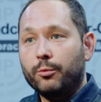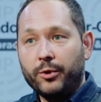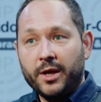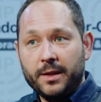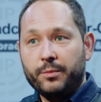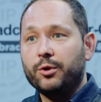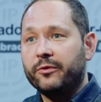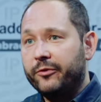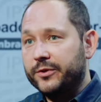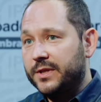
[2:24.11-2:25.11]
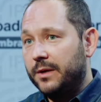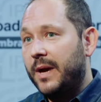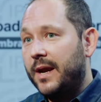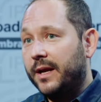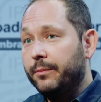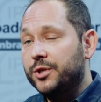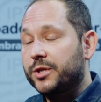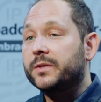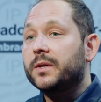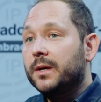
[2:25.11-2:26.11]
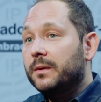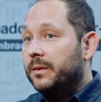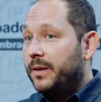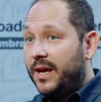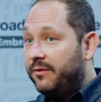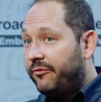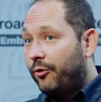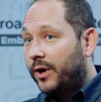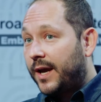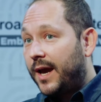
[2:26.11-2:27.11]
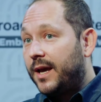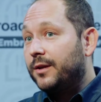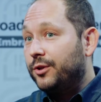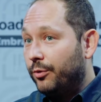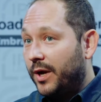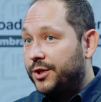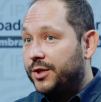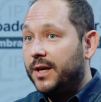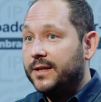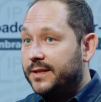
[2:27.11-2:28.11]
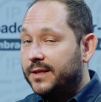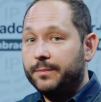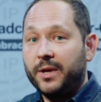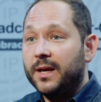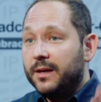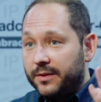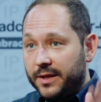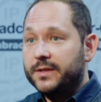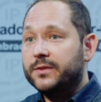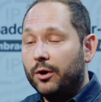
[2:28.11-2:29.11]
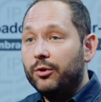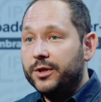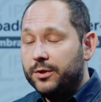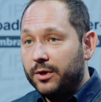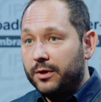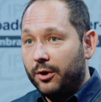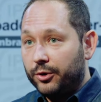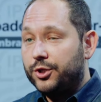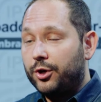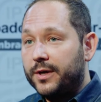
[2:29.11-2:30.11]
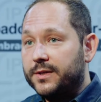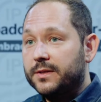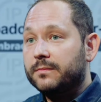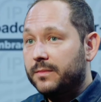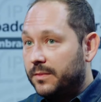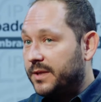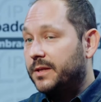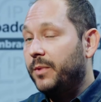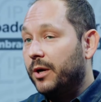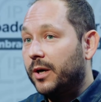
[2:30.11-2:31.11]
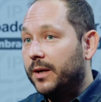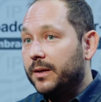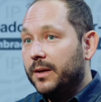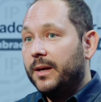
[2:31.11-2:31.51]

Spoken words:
really beautiful cinematic images in 4K UHD at 60p, this is the only choice. It's a Mira.